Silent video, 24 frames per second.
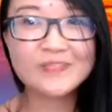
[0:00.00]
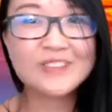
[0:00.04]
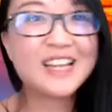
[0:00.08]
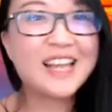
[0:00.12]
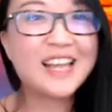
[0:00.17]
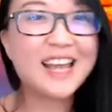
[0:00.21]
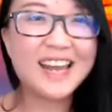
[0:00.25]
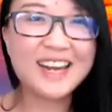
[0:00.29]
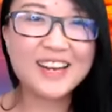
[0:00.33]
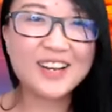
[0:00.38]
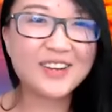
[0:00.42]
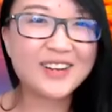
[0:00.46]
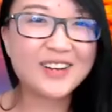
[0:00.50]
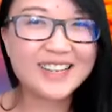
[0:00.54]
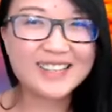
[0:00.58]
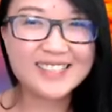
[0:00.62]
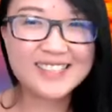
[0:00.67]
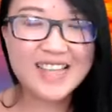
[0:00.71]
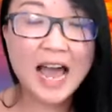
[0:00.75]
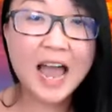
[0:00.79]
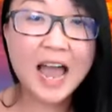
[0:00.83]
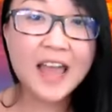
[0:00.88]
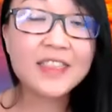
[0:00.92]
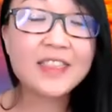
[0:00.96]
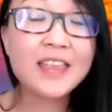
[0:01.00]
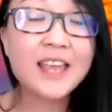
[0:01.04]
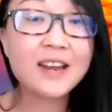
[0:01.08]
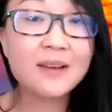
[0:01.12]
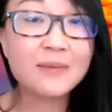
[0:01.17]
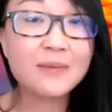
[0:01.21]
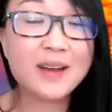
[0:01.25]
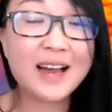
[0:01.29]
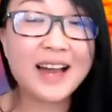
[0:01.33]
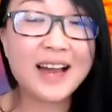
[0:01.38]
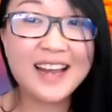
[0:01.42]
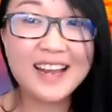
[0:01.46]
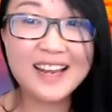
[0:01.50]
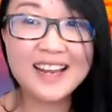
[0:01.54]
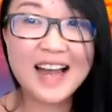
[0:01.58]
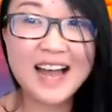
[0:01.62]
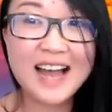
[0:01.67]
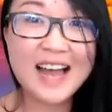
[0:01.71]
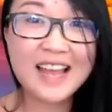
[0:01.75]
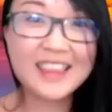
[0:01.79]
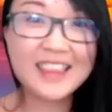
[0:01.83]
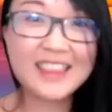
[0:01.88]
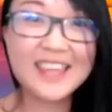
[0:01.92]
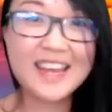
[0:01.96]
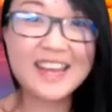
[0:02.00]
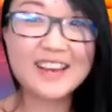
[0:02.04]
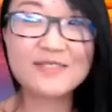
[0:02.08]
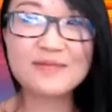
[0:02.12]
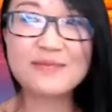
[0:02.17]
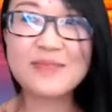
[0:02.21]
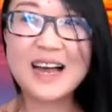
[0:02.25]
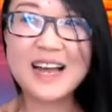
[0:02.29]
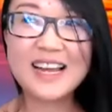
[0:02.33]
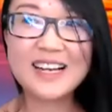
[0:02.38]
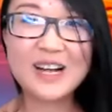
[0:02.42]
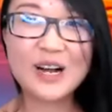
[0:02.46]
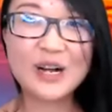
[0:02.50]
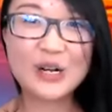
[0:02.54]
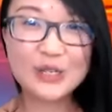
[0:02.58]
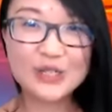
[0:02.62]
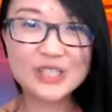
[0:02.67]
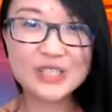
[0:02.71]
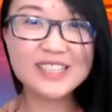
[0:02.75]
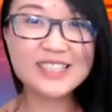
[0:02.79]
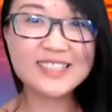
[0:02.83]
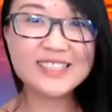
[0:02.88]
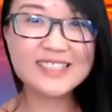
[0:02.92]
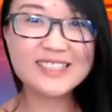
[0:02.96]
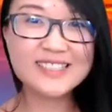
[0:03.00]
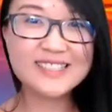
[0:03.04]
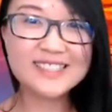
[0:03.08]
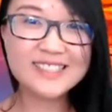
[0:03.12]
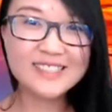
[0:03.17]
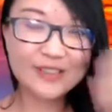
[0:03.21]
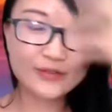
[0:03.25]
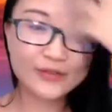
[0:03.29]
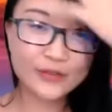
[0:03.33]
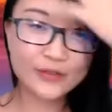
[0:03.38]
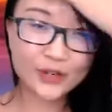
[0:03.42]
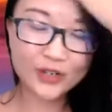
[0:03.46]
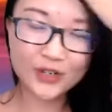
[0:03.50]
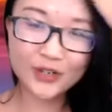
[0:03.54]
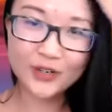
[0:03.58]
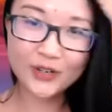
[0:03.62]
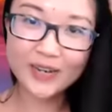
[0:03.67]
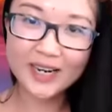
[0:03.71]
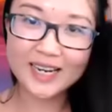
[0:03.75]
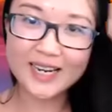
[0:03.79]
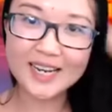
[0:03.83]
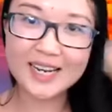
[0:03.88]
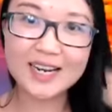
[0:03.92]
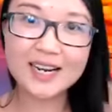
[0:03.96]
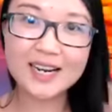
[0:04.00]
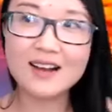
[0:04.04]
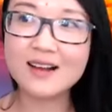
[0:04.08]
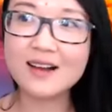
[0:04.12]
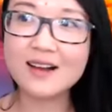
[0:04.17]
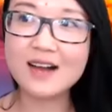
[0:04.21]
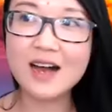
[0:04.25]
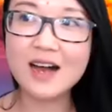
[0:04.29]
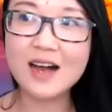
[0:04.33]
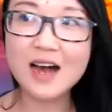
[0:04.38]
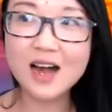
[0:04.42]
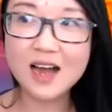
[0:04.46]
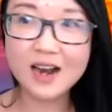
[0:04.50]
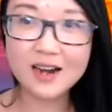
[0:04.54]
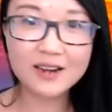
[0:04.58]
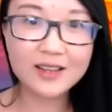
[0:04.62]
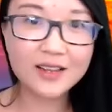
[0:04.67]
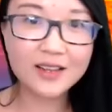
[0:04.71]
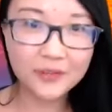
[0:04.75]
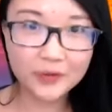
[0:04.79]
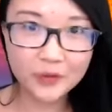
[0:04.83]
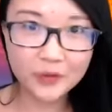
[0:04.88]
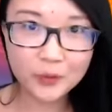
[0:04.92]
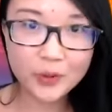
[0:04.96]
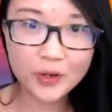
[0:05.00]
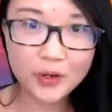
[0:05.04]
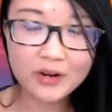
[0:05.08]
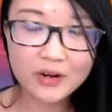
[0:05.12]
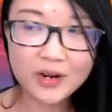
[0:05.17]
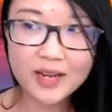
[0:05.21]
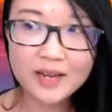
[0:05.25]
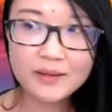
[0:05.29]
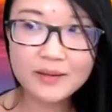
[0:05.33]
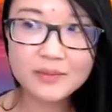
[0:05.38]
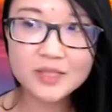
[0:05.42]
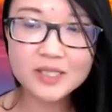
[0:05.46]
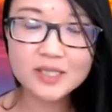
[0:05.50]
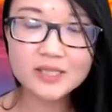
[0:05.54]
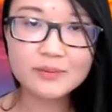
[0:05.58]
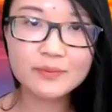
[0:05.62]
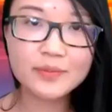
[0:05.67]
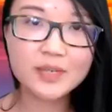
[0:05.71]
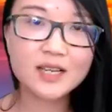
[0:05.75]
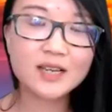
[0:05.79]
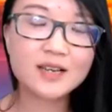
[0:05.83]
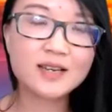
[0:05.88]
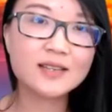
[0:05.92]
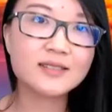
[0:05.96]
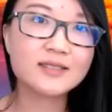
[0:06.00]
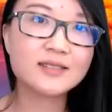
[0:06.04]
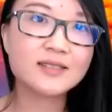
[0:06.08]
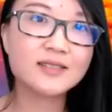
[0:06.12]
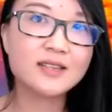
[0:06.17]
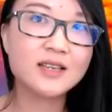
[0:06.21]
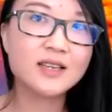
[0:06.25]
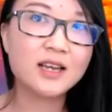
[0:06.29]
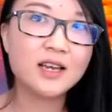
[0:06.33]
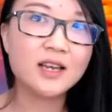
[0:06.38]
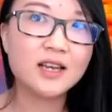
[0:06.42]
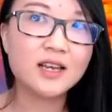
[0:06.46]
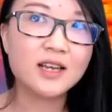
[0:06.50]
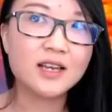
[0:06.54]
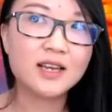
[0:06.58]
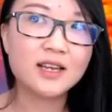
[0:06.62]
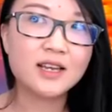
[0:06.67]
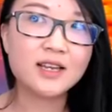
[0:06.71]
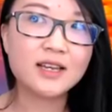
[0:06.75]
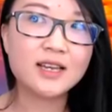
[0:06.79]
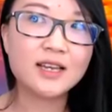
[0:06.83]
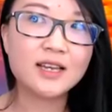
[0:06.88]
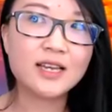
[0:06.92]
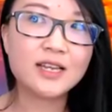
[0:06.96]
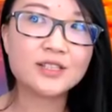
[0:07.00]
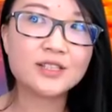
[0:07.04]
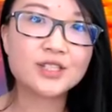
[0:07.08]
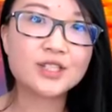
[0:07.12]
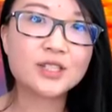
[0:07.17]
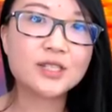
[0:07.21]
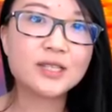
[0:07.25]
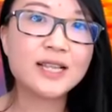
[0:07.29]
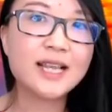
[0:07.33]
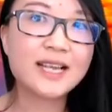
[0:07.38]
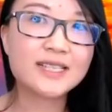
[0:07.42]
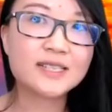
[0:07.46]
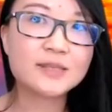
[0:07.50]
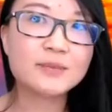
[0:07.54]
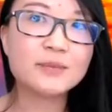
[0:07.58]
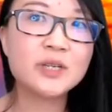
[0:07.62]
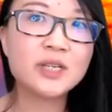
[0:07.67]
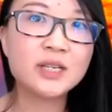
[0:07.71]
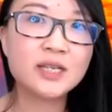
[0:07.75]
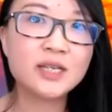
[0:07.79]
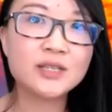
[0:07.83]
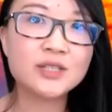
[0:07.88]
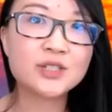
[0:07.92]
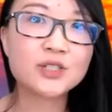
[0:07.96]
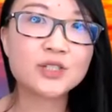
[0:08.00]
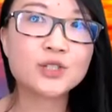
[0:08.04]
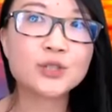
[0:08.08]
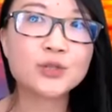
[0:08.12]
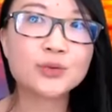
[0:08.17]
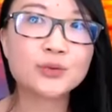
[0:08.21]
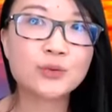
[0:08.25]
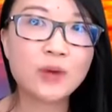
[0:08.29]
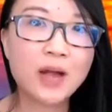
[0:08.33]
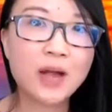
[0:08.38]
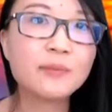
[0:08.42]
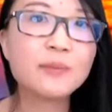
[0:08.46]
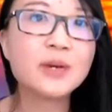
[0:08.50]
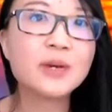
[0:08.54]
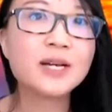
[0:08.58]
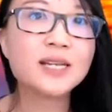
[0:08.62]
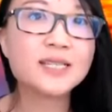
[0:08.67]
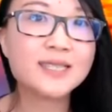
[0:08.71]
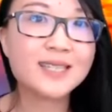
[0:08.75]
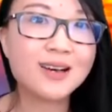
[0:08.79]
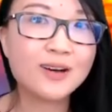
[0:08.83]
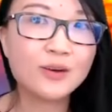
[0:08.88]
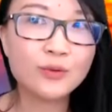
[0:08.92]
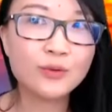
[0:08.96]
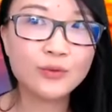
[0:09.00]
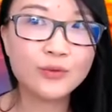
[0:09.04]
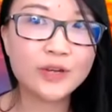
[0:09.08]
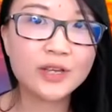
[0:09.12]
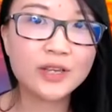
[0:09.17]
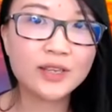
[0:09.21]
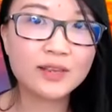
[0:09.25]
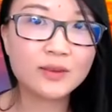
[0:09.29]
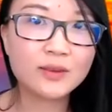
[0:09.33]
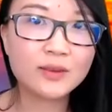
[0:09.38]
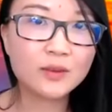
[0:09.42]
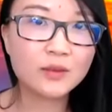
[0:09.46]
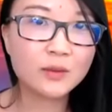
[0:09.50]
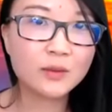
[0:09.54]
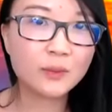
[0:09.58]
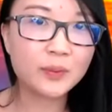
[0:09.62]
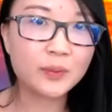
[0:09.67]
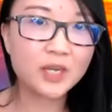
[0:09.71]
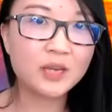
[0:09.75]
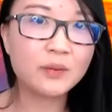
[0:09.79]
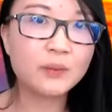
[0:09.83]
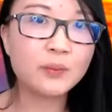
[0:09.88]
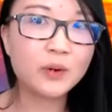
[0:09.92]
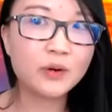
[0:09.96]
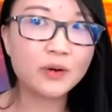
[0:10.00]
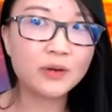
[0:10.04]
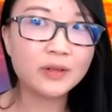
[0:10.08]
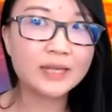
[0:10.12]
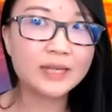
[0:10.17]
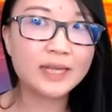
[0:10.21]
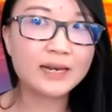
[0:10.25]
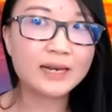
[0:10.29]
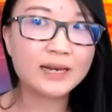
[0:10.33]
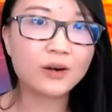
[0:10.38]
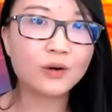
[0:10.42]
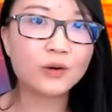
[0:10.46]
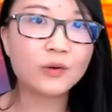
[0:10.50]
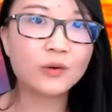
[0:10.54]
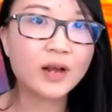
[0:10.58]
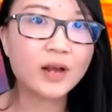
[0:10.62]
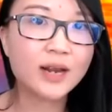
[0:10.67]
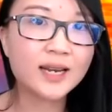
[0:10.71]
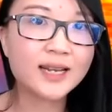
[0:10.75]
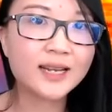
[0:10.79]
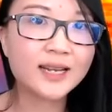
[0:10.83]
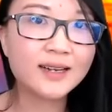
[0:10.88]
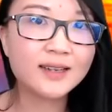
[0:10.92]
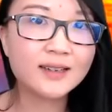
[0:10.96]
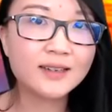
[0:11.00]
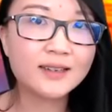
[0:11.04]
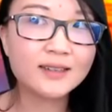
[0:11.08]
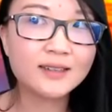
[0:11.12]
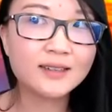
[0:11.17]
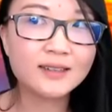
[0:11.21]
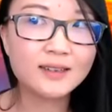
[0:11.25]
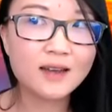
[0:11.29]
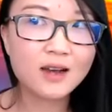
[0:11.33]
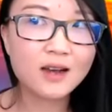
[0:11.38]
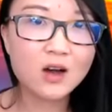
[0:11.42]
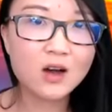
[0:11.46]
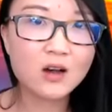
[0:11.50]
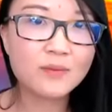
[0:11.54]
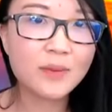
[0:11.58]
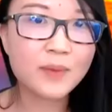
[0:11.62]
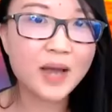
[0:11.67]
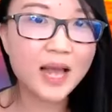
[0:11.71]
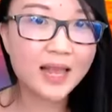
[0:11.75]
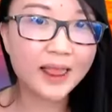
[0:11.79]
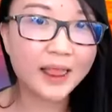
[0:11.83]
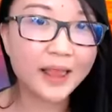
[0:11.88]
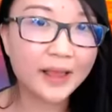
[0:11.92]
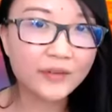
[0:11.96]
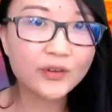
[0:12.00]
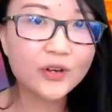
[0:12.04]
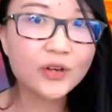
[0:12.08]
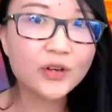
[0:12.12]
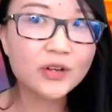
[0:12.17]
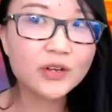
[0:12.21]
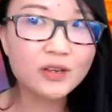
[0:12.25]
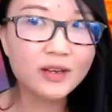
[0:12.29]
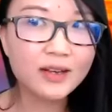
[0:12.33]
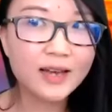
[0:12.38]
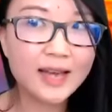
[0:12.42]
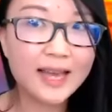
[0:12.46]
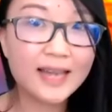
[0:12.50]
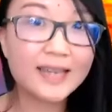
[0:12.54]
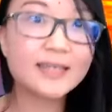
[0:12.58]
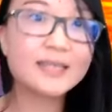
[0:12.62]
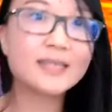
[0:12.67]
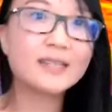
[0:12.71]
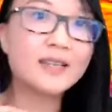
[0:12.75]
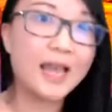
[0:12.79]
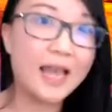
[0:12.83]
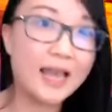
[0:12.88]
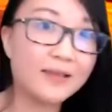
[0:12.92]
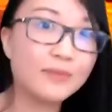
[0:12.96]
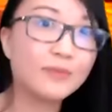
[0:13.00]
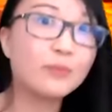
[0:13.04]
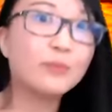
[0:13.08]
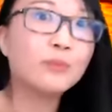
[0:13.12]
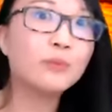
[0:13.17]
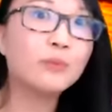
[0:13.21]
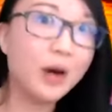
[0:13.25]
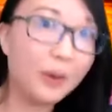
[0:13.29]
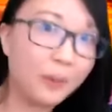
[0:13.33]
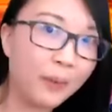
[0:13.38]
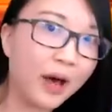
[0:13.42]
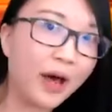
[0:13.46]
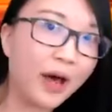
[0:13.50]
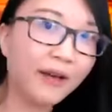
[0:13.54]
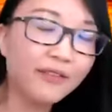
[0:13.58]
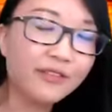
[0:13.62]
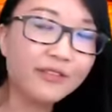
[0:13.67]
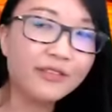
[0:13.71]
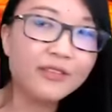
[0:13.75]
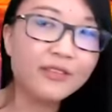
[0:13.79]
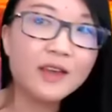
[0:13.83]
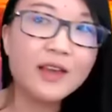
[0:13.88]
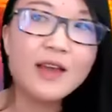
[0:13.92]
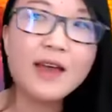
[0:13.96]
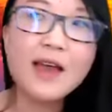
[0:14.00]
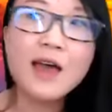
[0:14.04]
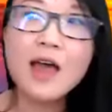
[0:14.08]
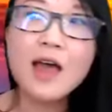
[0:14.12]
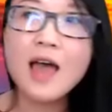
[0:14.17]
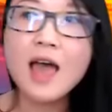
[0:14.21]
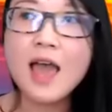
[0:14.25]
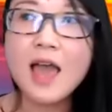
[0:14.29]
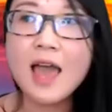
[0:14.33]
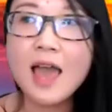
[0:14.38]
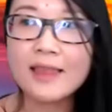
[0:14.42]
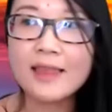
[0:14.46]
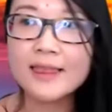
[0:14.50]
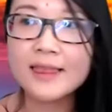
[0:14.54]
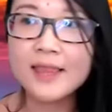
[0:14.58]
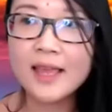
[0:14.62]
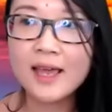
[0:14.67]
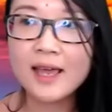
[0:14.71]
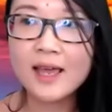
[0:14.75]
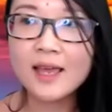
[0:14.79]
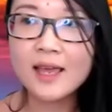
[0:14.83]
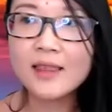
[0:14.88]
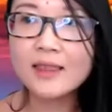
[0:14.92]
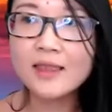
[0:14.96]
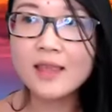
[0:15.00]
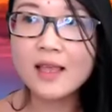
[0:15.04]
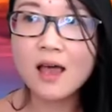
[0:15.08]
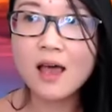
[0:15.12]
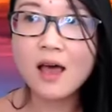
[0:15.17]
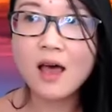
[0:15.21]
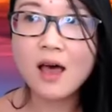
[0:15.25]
anyways, I thank my coaches for creating higher level programs, because it lets me surround myself with the people that are running on my level and above. And then